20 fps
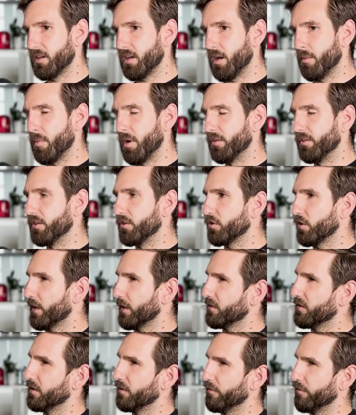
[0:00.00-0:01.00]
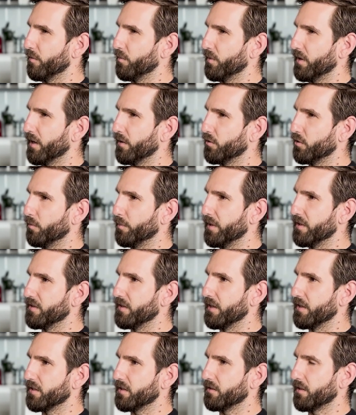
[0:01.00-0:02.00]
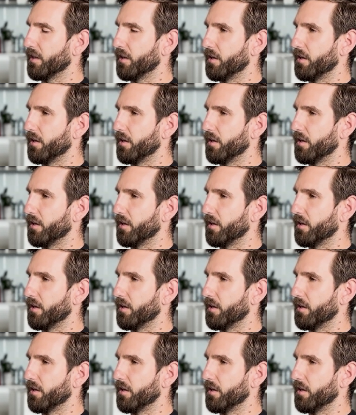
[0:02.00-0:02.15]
am I detracting from the actual business?